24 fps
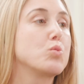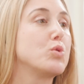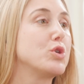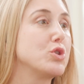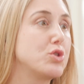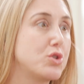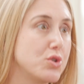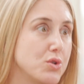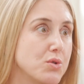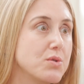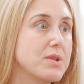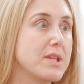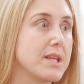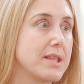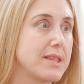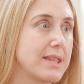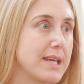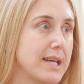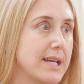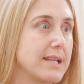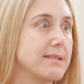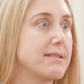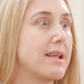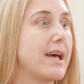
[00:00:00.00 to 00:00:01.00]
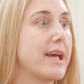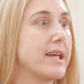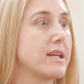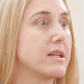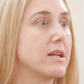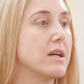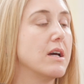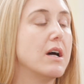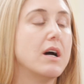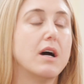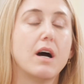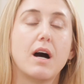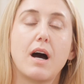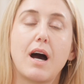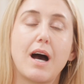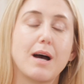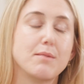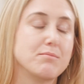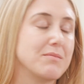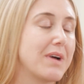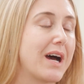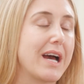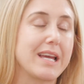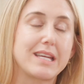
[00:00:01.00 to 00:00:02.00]
or we'll do the thing like,
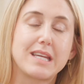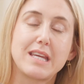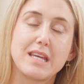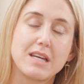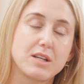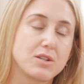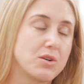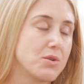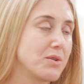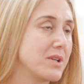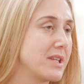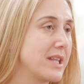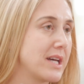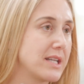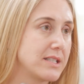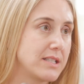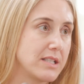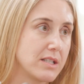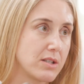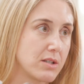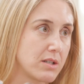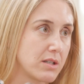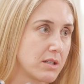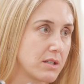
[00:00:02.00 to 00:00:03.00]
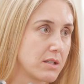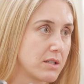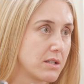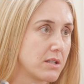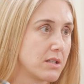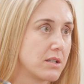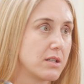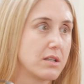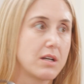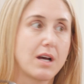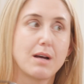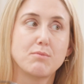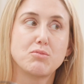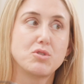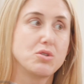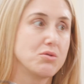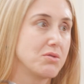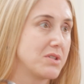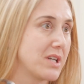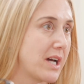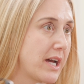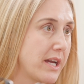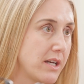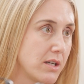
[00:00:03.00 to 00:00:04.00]
I can't go to that dinner. I'm
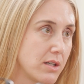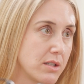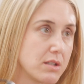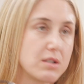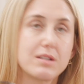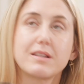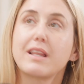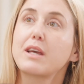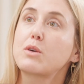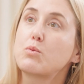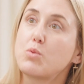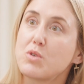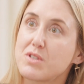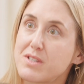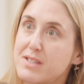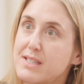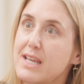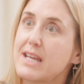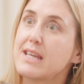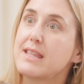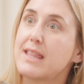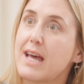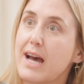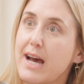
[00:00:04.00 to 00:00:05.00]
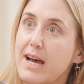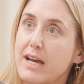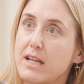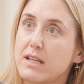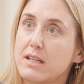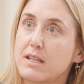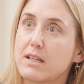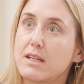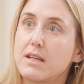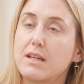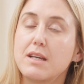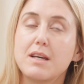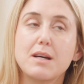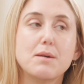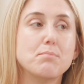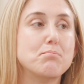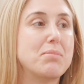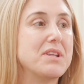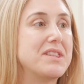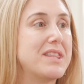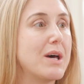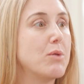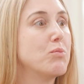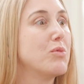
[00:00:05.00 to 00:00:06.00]
too tired. Like we'll say that,
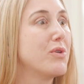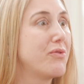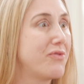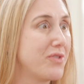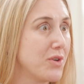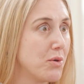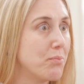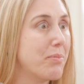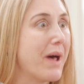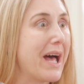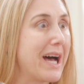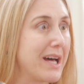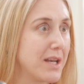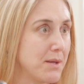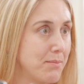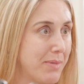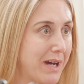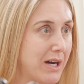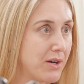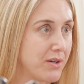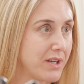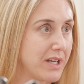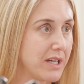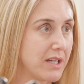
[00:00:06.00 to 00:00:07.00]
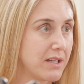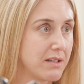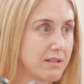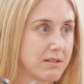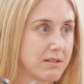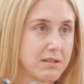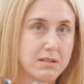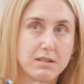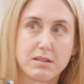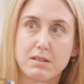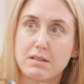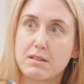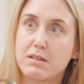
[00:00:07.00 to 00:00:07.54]
but then we'll feel bad about it.